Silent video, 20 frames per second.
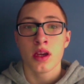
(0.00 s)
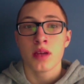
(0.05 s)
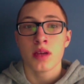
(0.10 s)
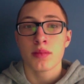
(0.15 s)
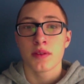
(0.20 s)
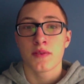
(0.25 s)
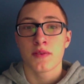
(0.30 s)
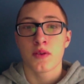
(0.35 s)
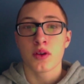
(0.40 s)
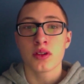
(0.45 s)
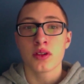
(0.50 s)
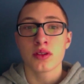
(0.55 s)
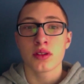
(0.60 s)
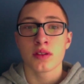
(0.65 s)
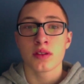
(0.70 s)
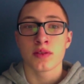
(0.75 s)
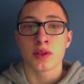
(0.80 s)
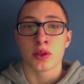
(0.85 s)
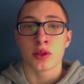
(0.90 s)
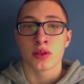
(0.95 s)
Before the
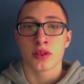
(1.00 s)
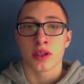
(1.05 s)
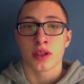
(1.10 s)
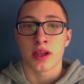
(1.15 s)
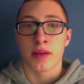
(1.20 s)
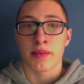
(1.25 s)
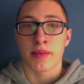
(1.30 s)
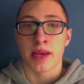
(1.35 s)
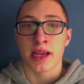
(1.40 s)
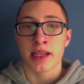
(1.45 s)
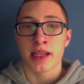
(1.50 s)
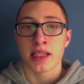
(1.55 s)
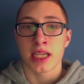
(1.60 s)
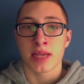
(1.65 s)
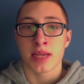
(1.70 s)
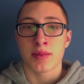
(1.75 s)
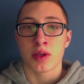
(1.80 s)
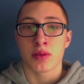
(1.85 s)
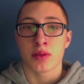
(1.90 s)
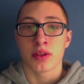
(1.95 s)
revolt, a man
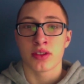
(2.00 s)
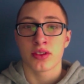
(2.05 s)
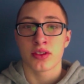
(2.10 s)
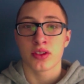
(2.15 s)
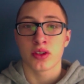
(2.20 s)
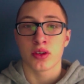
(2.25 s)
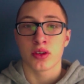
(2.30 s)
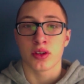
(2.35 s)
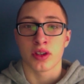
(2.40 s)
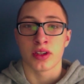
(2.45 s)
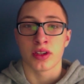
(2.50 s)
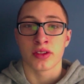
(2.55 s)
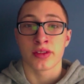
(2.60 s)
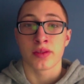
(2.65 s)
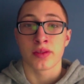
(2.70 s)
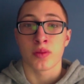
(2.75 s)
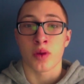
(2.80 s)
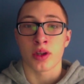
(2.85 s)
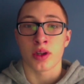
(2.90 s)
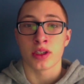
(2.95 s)
named Aristagoras
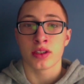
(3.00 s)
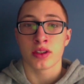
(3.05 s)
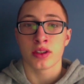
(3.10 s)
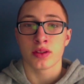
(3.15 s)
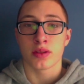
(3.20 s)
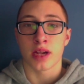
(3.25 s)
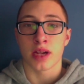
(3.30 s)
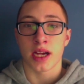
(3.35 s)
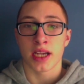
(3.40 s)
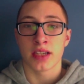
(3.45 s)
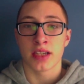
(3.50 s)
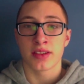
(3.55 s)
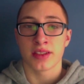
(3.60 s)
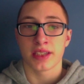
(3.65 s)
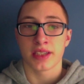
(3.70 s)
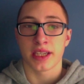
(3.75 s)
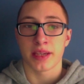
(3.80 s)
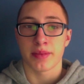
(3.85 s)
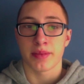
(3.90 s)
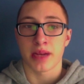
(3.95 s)
wanted to rise and
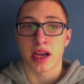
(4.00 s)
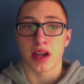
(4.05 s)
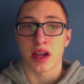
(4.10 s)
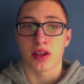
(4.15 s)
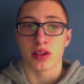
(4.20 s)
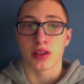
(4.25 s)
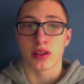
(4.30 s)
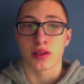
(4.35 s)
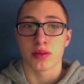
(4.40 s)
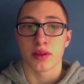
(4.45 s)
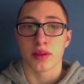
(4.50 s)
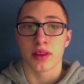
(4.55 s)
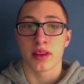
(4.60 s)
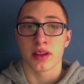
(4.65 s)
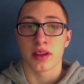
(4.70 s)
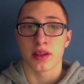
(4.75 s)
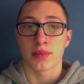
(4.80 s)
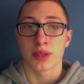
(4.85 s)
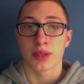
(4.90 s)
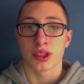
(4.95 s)
gain power within
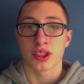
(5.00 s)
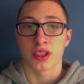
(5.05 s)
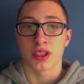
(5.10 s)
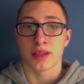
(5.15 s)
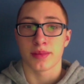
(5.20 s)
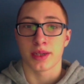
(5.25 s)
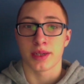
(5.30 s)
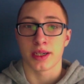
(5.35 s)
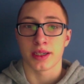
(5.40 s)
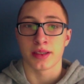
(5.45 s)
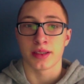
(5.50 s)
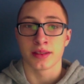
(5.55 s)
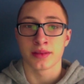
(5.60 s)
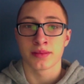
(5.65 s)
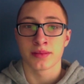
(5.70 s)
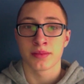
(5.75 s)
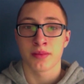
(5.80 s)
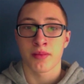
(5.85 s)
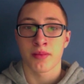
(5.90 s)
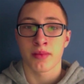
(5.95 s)
the Persian Empire.
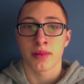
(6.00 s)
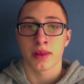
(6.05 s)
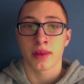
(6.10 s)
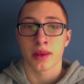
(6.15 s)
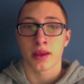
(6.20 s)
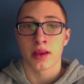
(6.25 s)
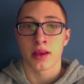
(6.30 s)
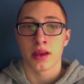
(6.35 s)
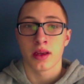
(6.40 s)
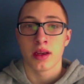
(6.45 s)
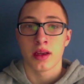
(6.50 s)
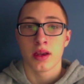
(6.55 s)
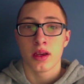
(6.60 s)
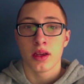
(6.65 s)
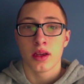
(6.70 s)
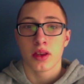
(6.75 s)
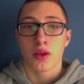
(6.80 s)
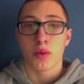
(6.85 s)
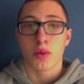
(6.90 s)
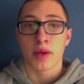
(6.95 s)

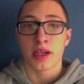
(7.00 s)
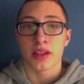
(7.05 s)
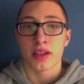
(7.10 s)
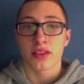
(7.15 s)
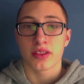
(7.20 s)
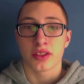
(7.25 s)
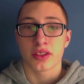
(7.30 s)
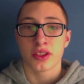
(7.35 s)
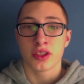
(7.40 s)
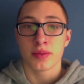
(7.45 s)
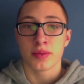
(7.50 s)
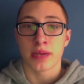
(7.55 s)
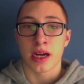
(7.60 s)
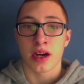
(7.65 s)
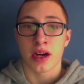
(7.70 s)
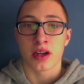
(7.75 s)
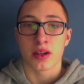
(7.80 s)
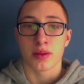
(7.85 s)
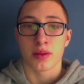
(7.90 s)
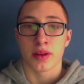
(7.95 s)
The way to secure
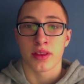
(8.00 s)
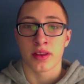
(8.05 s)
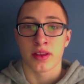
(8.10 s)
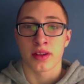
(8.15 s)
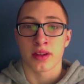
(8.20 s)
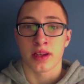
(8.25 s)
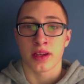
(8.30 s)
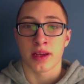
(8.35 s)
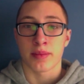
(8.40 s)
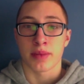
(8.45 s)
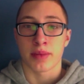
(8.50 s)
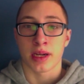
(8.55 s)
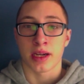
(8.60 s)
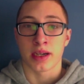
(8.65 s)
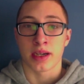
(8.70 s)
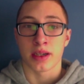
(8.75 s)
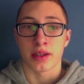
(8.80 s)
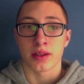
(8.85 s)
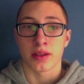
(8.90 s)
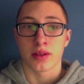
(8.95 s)
power within the
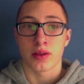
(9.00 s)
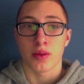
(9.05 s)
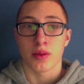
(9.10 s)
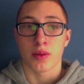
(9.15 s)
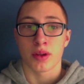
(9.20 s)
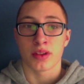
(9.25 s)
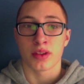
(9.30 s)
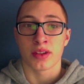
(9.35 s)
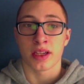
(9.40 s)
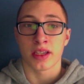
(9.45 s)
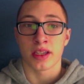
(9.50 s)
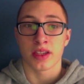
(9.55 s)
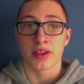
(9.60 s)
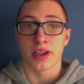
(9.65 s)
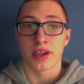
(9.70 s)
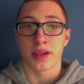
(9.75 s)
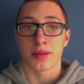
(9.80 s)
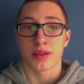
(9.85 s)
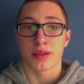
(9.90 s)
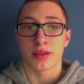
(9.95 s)
empire was to
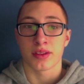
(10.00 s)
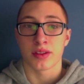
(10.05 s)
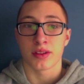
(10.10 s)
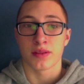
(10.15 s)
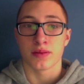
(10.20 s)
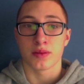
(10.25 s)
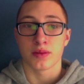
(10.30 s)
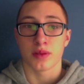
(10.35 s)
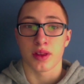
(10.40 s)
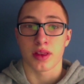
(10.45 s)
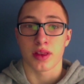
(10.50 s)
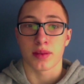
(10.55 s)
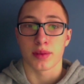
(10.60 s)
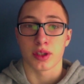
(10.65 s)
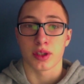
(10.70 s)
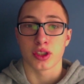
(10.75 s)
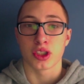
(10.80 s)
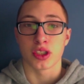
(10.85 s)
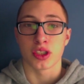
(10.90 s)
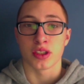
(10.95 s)
integrate himself with the
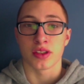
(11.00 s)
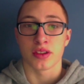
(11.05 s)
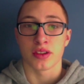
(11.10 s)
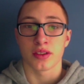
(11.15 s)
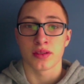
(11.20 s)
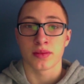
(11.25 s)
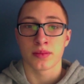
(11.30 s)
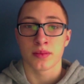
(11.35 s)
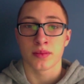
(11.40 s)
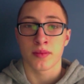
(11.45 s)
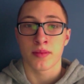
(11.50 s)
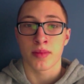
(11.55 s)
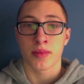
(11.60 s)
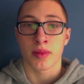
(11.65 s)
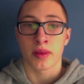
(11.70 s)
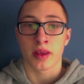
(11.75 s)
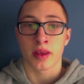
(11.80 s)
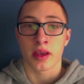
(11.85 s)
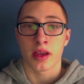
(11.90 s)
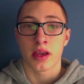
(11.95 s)
Persians.
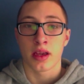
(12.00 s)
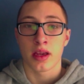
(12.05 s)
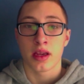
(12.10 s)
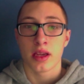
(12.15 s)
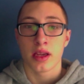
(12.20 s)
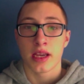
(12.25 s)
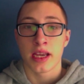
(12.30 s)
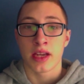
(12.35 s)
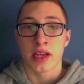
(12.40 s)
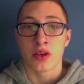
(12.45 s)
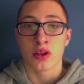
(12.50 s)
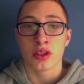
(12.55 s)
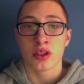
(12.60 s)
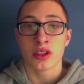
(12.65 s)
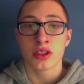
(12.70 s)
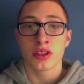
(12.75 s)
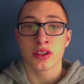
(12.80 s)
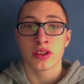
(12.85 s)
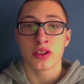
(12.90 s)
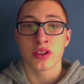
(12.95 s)
In order
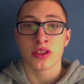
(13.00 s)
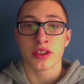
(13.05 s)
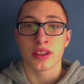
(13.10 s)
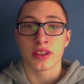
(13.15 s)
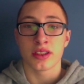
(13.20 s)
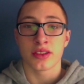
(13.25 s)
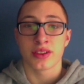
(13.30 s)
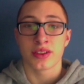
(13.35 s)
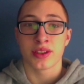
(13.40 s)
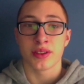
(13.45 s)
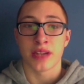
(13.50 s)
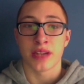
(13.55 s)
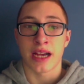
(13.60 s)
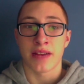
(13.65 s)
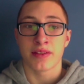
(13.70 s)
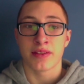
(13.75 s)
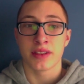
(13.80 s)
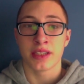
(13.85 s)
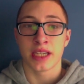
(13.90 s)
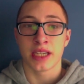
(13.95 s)
to do this, he would have
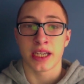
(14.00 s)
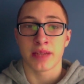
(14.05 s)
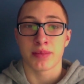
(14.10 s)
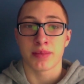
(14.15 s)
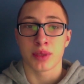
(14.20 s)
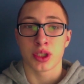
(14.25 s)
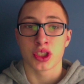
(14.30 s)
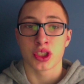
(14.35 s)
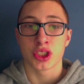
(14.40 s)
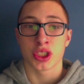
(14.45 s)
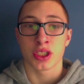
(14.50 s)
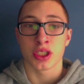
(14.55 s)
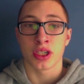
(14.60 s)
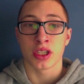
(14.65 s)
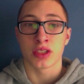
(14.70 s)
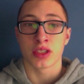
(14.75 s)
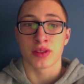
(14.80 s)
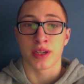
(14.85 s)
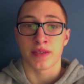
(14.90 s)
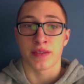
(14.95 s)
to gain Persia a
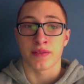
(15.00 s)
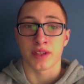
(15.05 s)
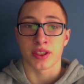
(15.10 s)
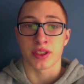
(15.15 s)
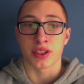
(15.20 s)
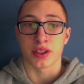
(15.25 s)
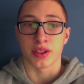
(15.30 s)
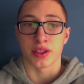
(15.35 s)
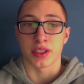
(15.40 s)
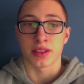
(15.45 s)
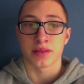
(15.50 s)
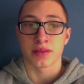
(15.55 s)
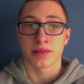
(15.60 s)
great victory.